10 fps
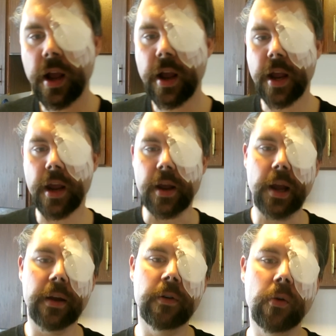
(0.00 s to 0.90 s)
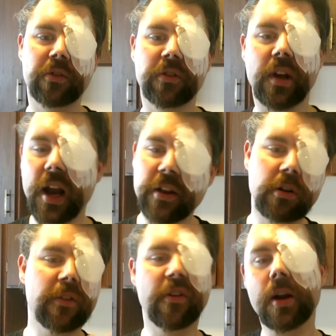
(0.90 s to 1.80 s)
Hey folks, I
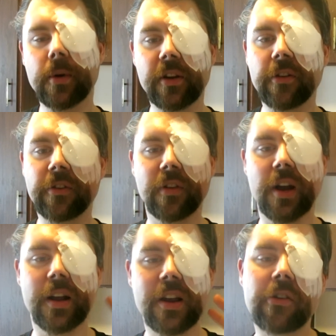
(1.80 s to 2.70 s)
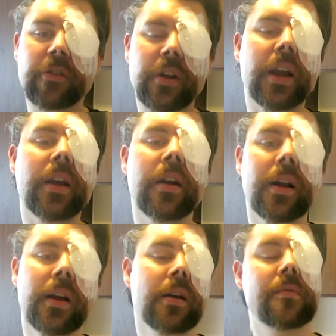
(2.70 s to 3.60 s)
totally forgot about this. Uh, yesterday
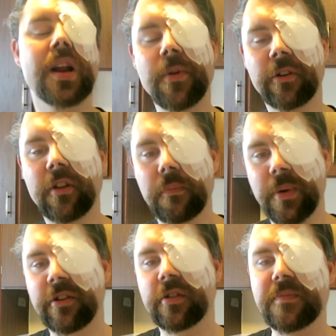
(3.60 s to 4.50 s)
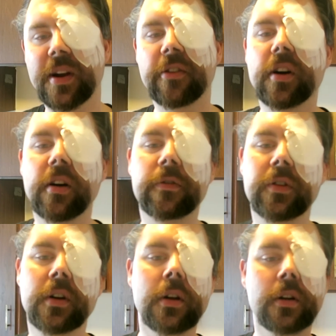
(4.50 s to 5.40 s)
when I posted the picture of
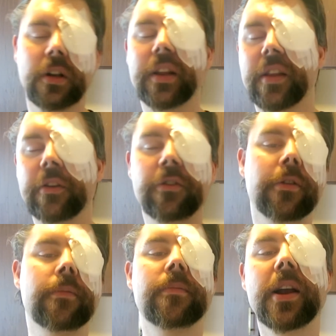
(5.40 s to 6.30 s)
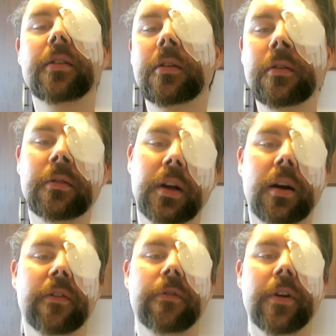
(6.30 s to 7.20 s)
myself like this, Michael,
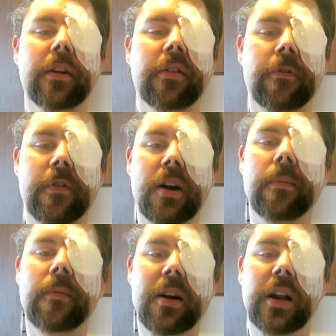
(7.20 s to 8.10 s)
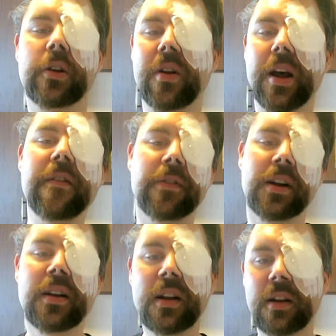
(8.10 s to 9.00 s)
our friend from Our Little Life,
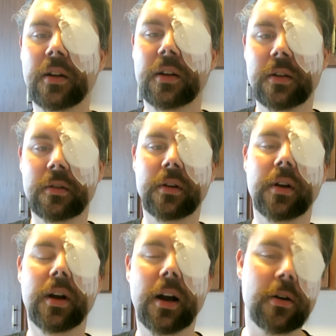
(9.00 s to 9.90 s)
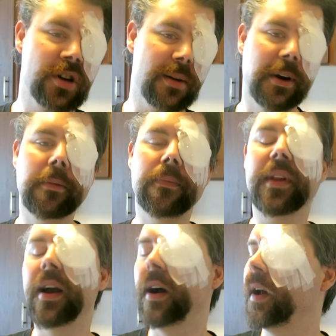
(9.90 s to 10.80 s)
uh, go check him out,
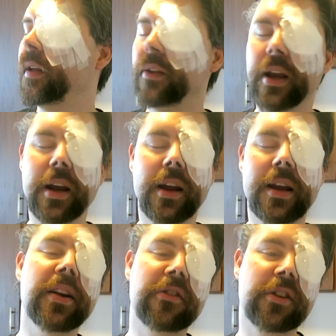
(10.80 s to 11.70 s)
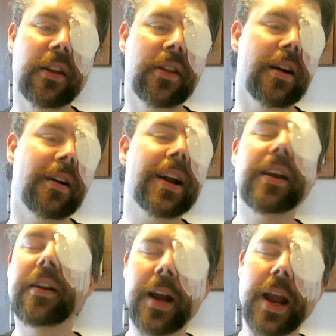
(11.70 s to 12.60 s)
uh, they, he had said that I
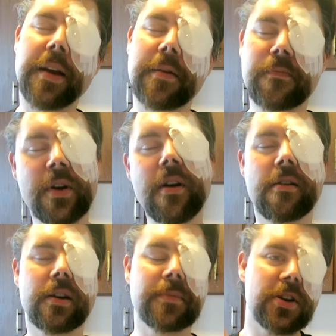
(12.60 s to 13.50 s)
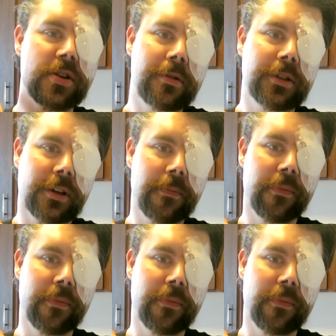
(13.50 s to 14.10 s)
needed a bird on my shoulder